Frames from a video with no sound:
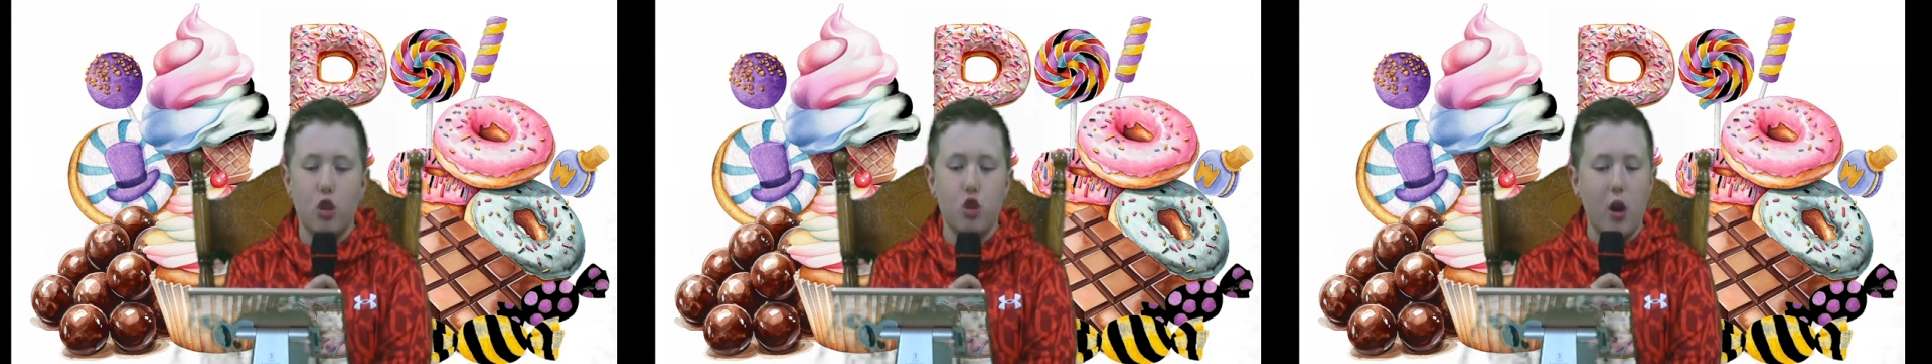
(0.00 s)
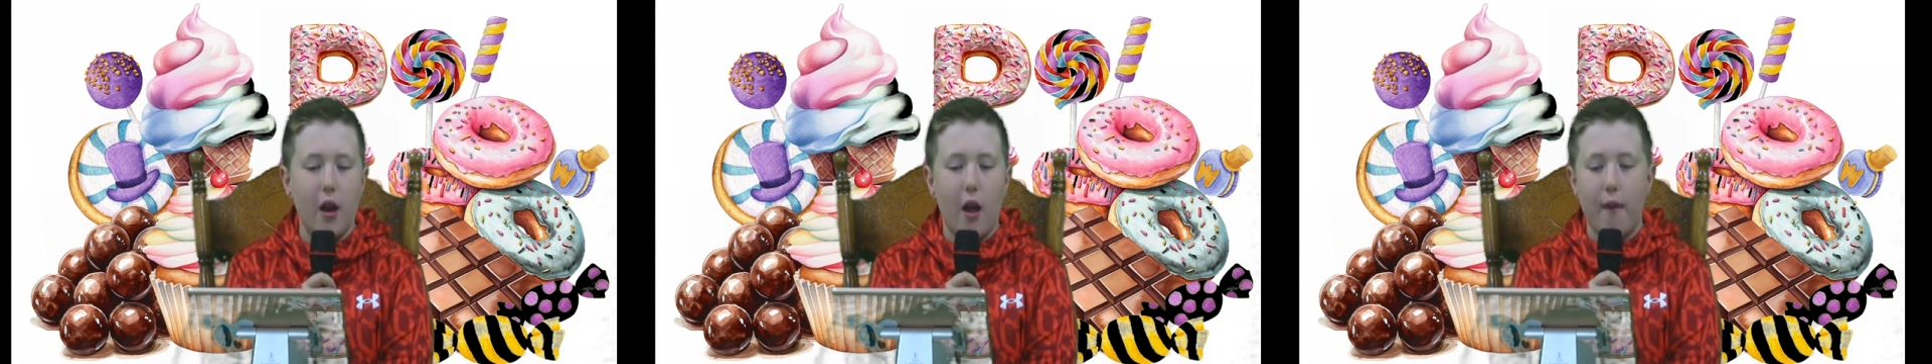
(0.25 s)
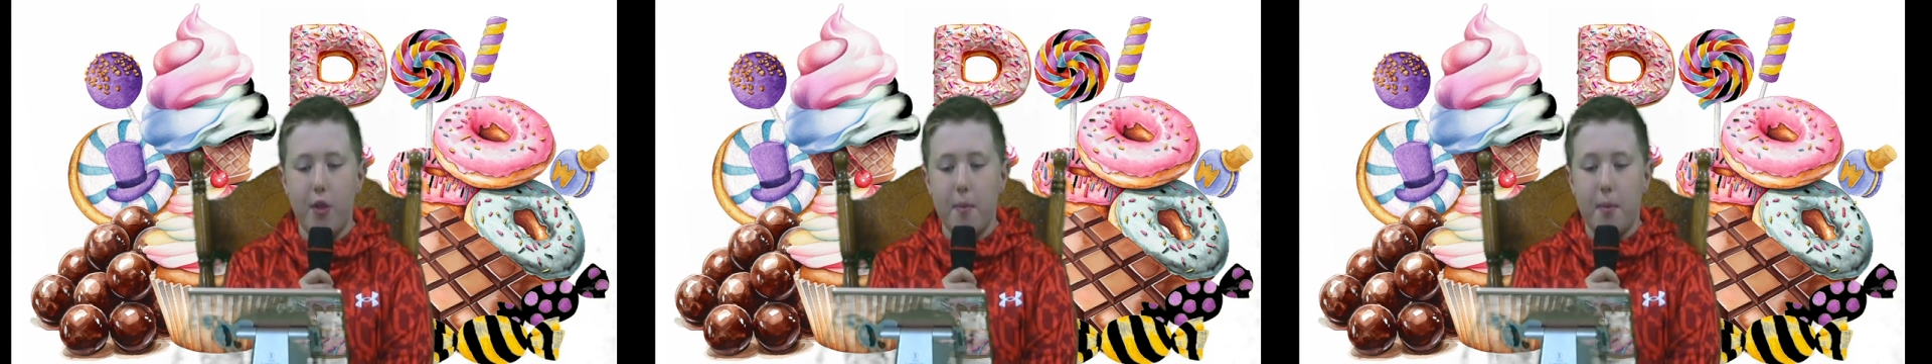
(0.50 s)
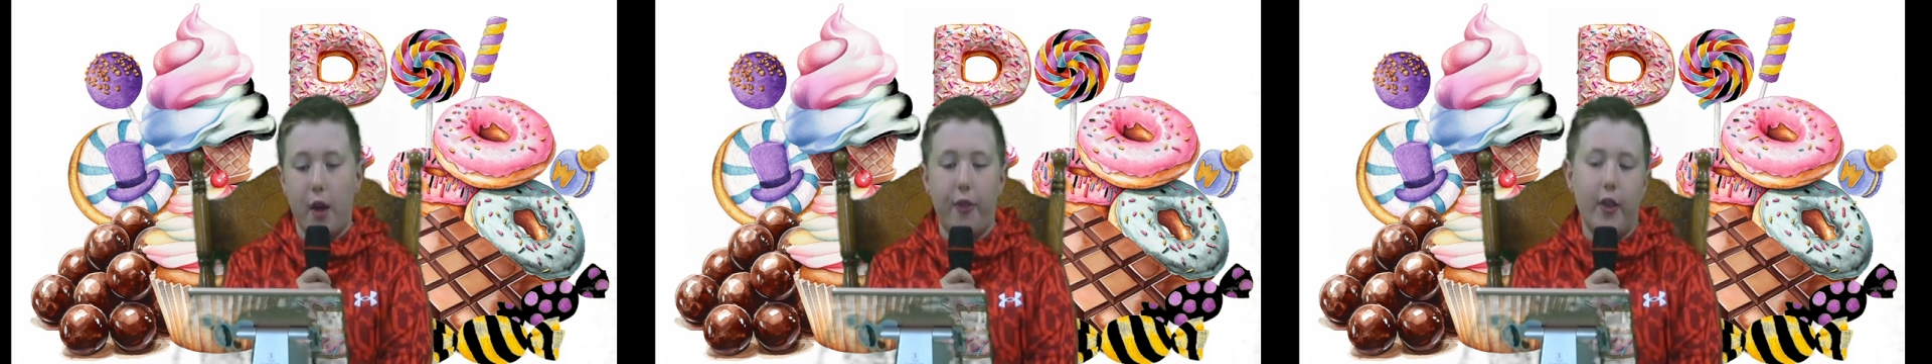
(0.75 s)
trait of the
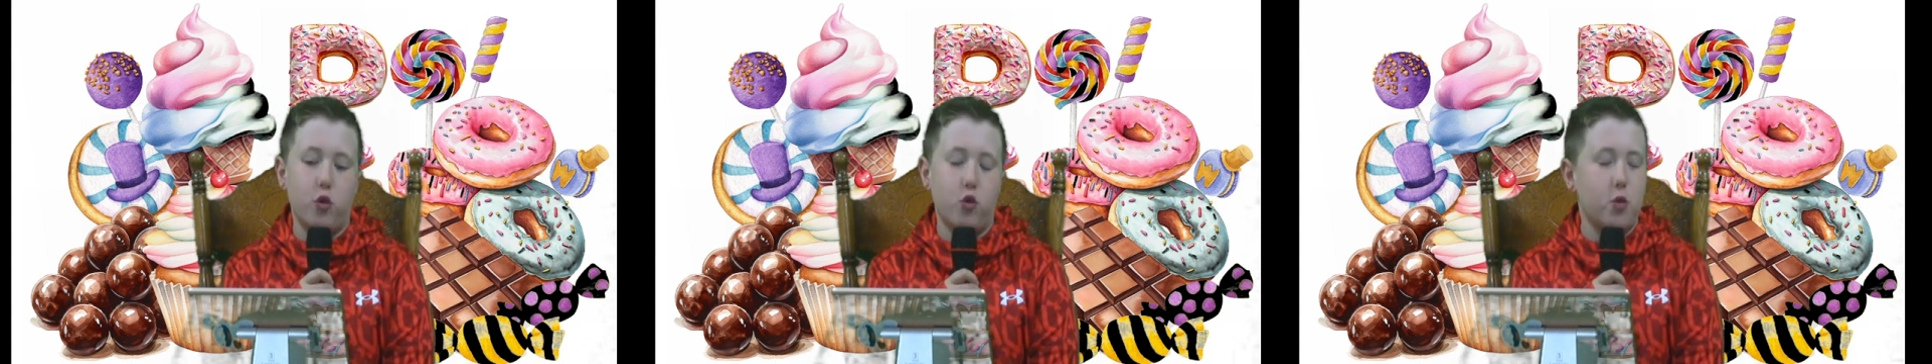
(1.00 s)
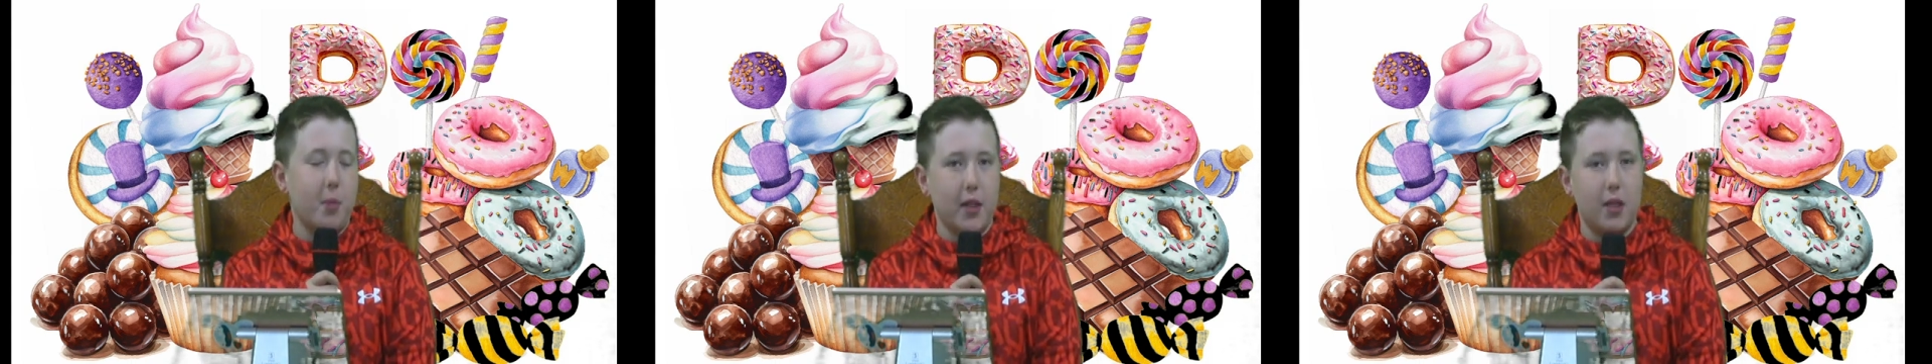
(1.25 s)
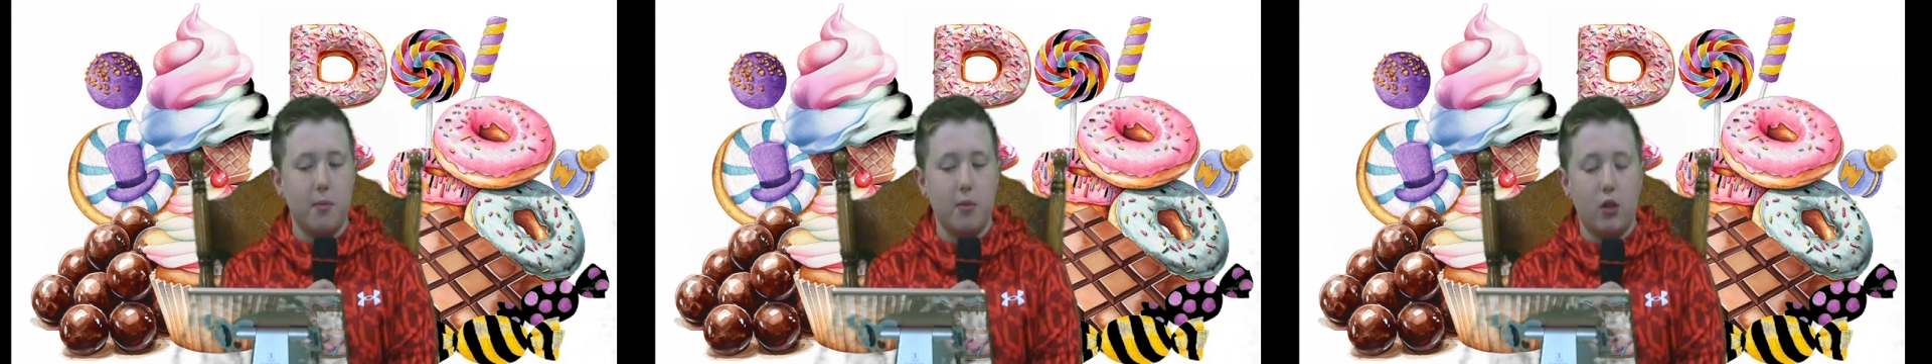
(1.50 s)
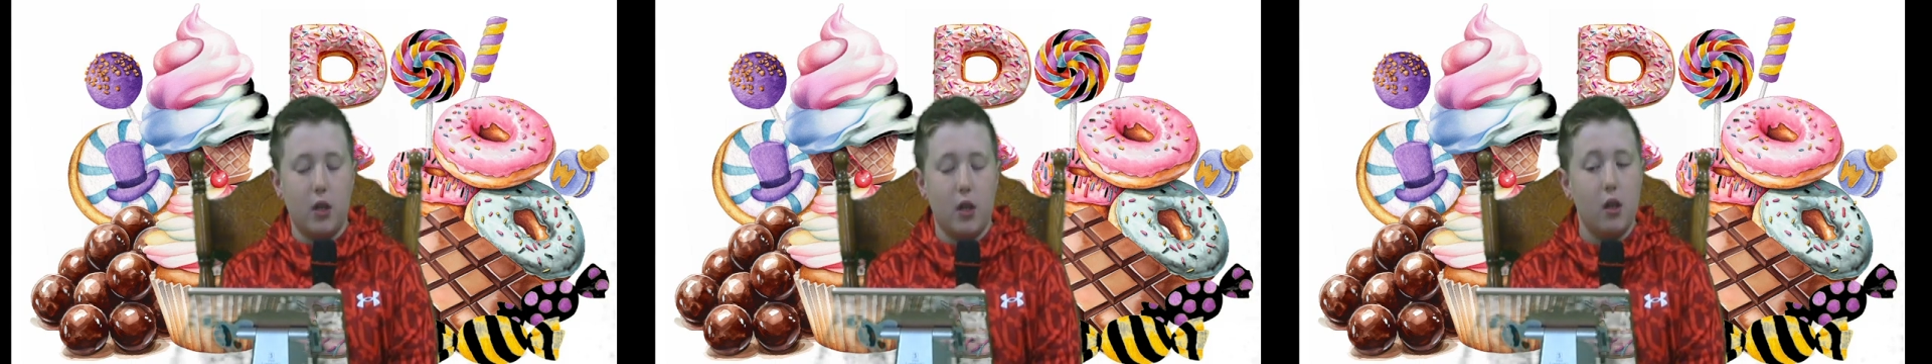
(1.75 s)
month is
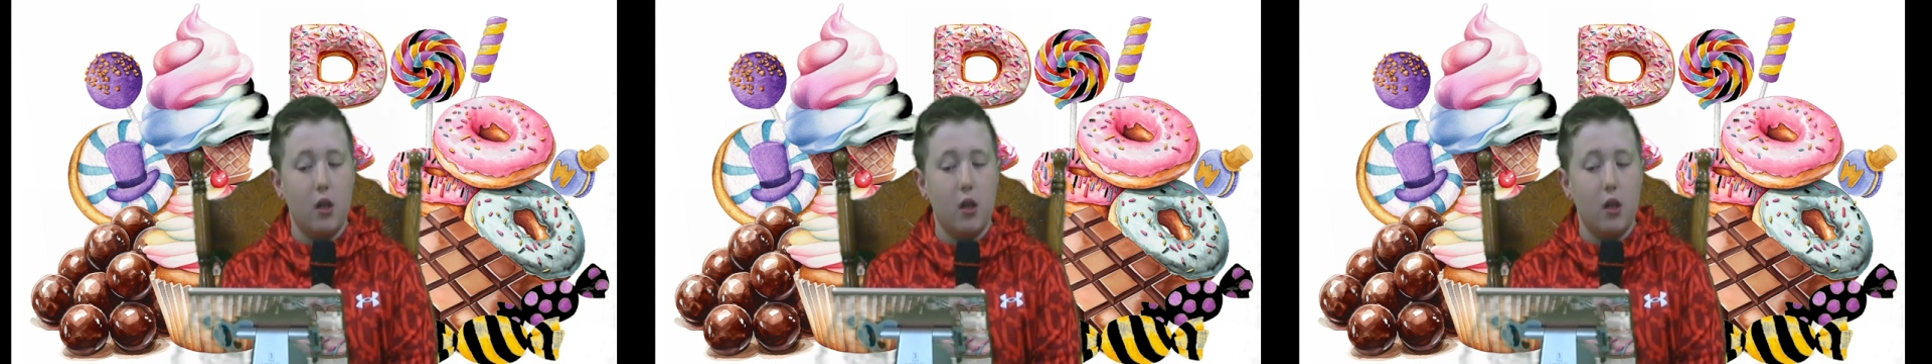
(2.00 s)
responsibility.